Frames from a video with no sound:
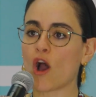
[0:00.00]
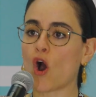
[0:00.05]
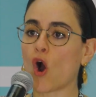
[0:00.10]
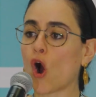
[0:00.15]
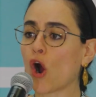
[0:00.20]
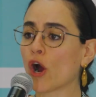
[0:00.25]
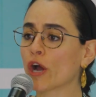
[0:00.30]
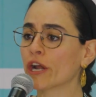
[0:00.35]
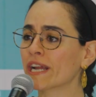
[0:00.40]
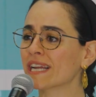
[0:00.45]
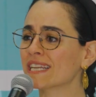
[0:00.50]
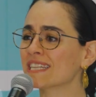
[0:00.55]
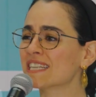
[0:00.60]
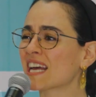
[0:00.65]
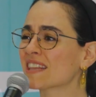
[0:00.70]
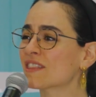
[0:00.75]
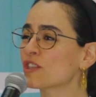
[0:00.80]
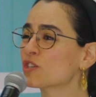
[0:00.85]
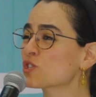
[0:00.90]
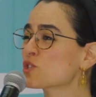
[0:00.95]
Or
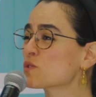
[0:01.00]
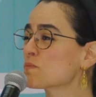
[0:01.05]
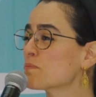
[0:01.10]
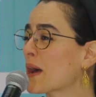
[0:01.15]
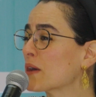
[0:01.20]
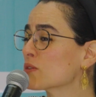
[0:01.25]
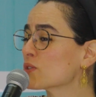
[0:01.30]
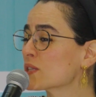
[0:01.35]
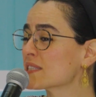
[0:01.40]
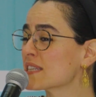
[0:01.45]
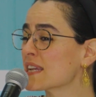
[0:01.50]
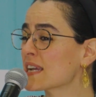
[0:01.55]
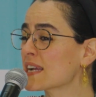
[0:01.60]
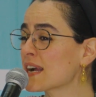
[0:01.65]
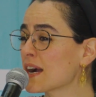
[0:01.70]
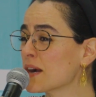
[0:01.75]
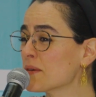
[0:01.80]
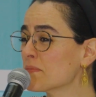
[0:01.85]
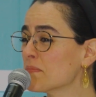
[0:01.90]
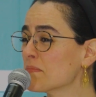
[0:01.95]
not their spouse's
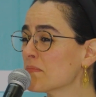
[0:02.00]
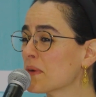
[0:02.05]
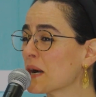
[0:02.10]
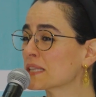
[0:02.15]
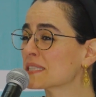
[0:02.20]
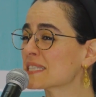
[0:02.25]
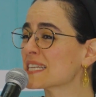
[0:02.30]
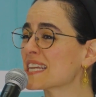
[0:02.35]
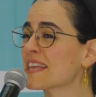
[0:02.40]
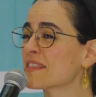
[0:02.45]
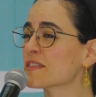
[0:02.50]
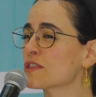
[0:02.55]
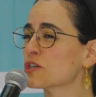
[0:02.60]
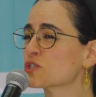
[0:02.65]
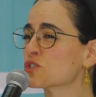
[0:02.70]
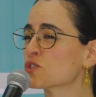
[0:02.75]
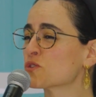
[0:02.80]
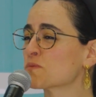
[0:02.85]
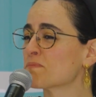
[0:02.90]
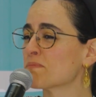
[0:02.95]
income, but in
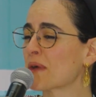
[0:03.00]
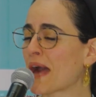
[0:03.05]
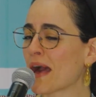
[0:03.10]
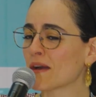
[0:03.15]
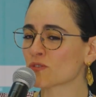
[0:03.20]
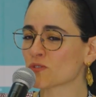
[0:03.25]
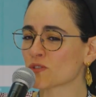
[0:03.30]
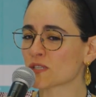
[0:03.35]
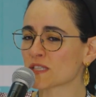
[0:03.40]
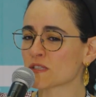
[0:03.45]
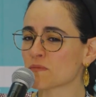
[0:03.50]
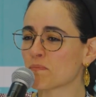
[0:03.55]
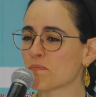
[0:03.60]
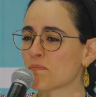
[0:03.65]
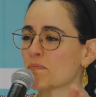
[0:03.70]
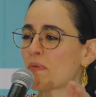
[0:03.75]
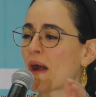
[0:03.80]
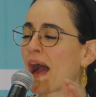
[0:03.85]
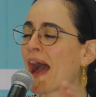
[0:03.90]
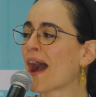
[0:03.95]
their spouse's
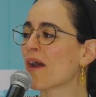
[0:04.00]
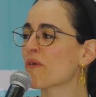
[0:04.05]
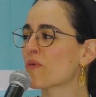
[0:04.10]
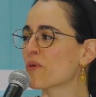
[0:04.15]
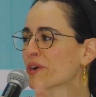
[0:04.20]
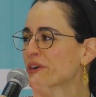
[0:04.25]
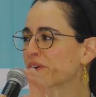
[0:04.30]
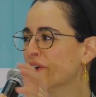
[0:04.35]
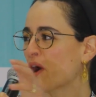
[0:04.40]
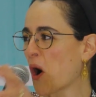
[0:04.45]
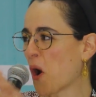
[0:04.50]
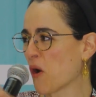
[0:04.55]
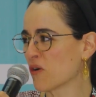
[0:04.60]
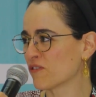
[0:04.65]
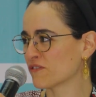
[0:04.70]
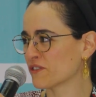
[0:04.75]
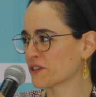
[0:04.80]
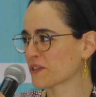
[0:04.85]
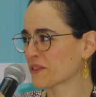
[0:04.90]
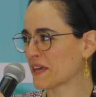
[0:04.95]
power
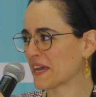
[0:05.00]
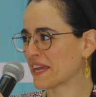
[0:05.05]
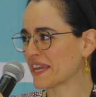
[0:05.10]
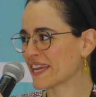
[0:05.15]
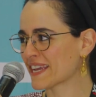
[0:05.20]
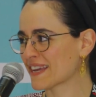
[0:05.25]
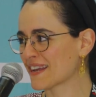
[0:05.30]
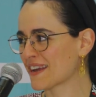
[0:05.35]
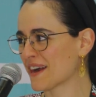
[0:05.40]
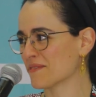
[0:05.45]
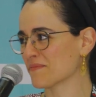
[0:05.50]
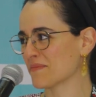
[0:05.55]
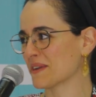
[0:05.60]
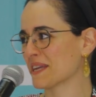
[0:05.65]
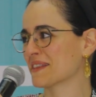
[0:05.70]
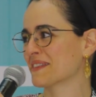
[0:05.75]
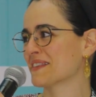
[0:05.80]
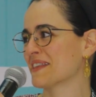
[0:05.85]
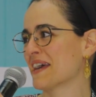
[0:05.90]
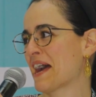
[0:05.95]
over the income
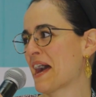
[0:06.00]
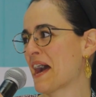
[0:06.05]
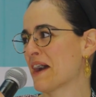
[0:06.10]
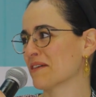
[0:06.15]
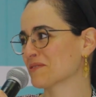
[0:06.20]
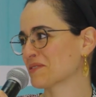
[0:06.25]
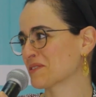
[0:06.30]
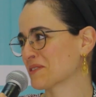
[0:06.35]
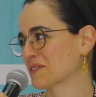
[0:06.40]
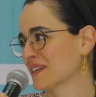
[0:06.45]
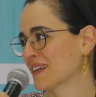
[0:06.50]
in the house.